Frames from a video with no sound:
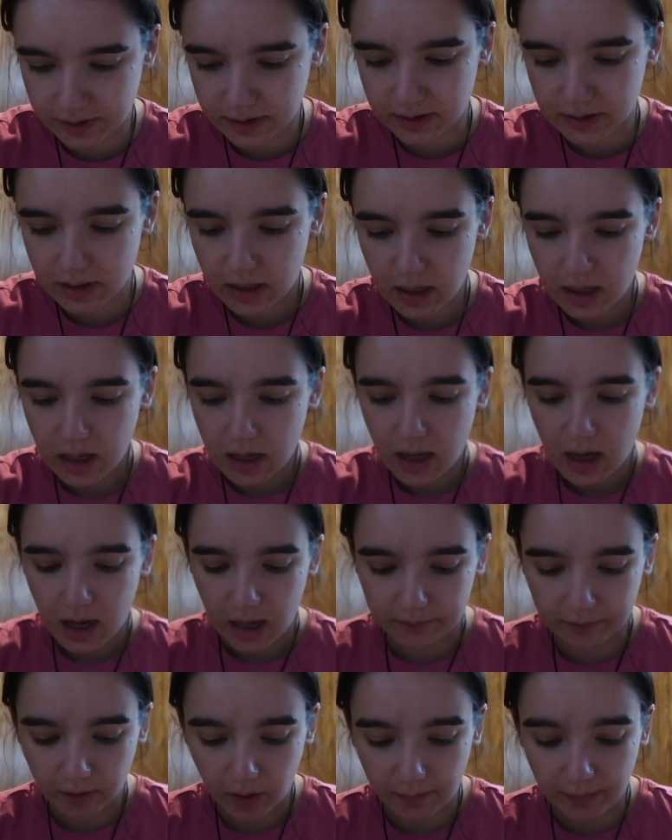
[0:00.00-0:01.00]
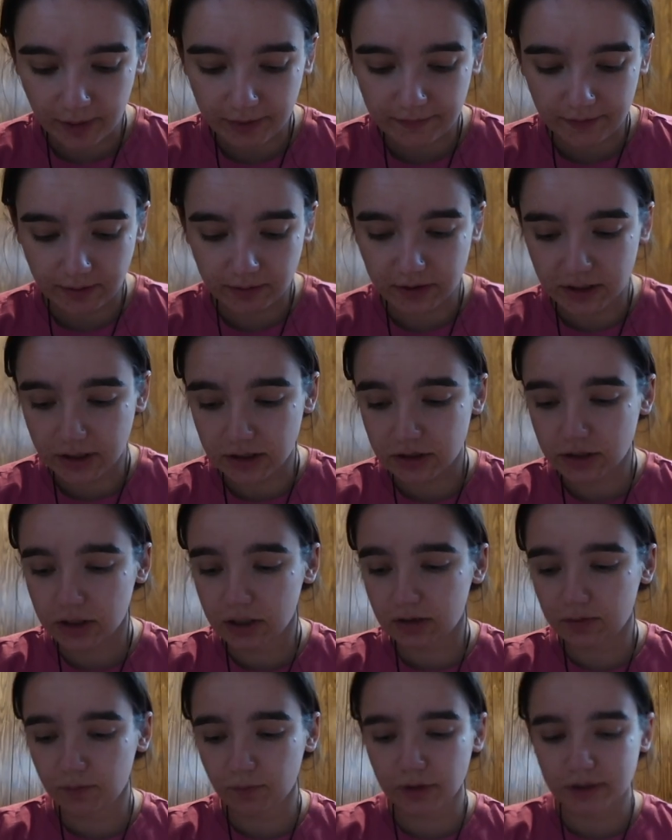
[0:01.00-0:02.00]
this. I've got my
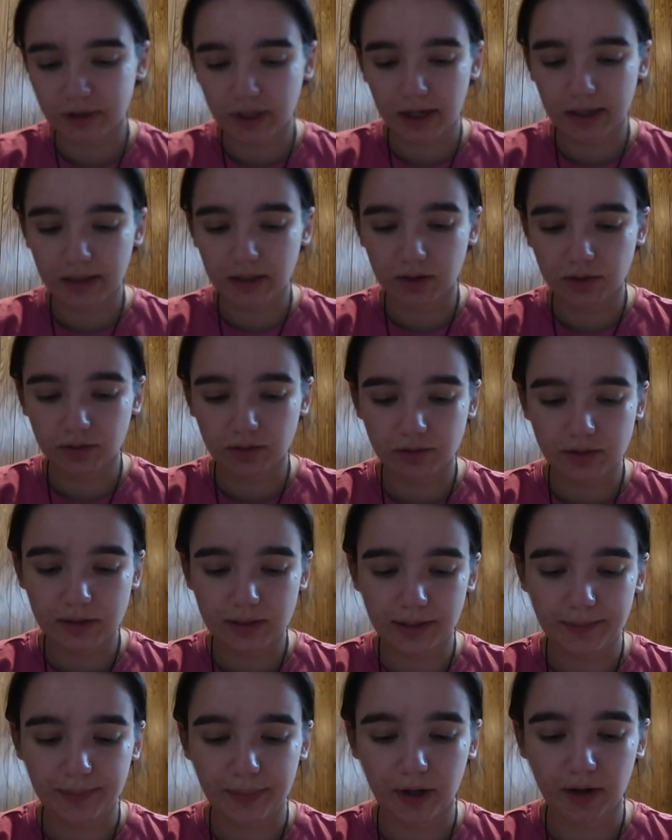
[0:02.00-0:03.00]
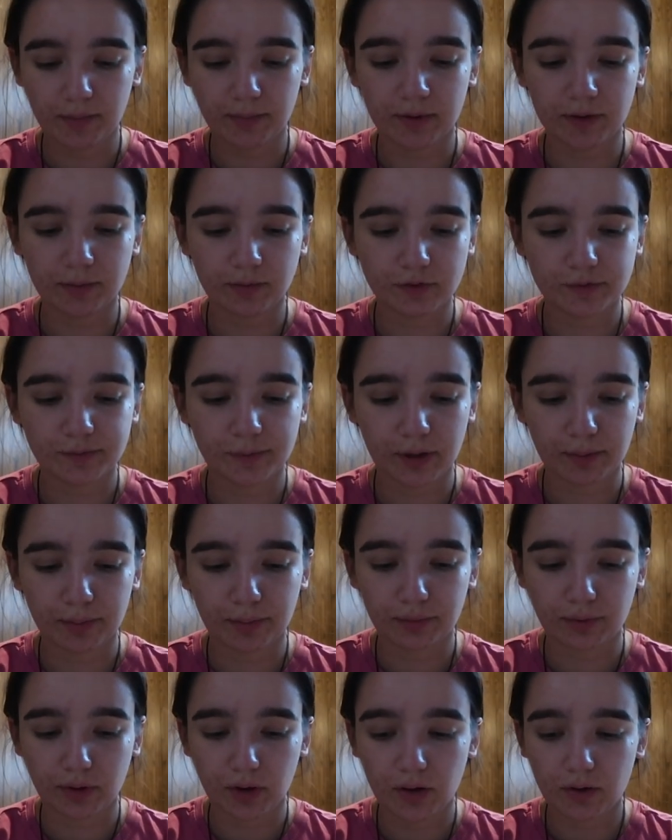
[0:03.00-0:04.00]
foundation, which I use the Bare Minerals Bare
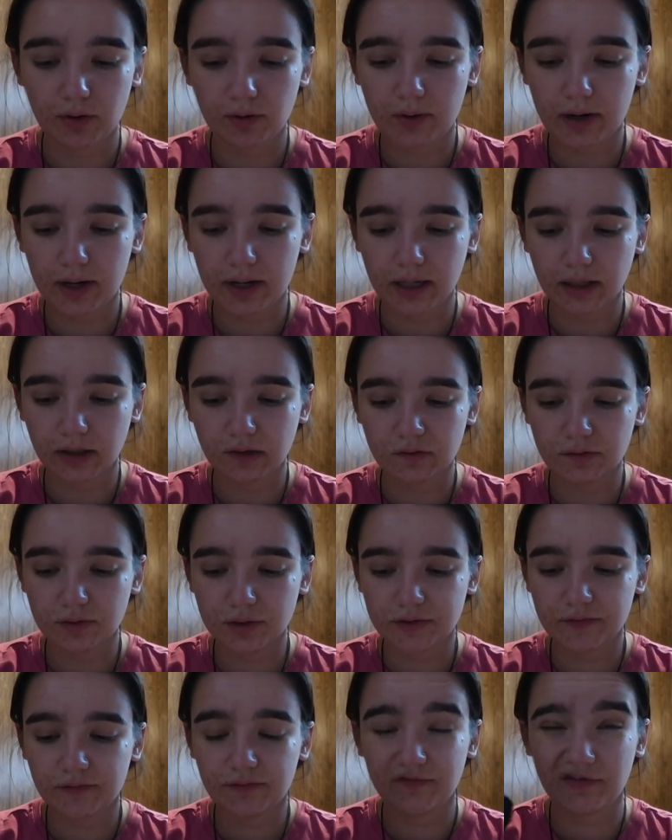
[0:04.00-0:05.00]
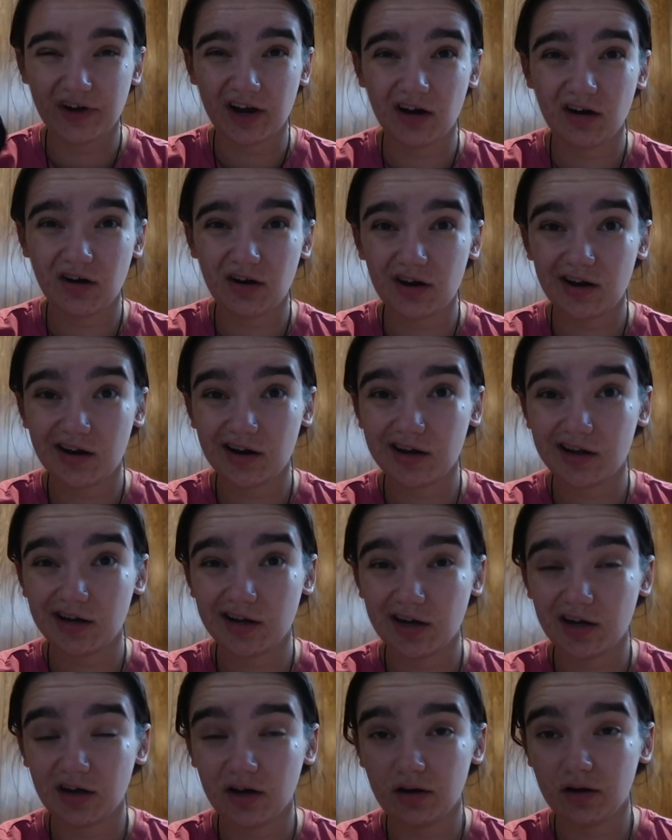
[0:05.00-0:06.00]
Pro, and I use Fair
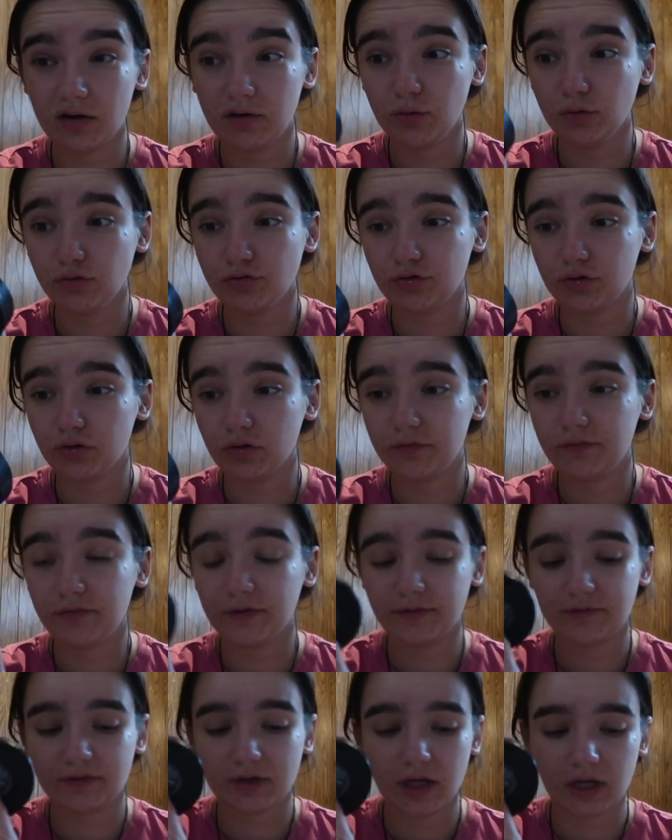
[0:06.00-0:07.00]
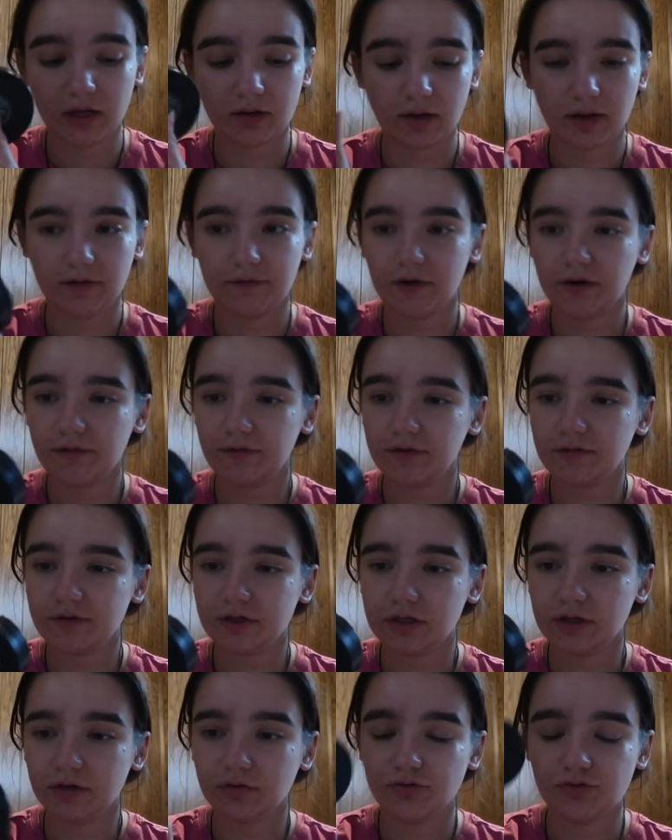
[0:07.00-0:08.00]
Neutral 15, like Fair
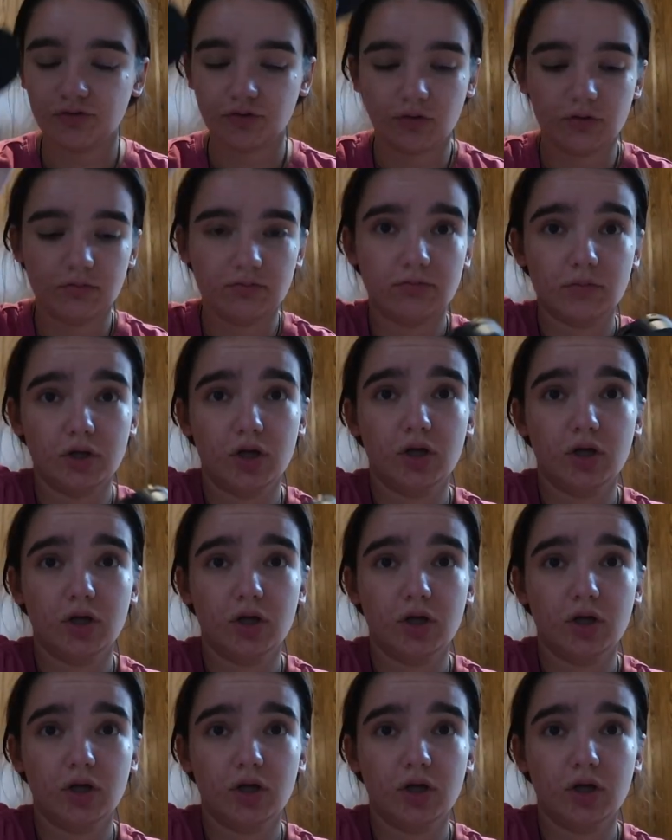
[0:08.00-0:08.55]
15 Neutral,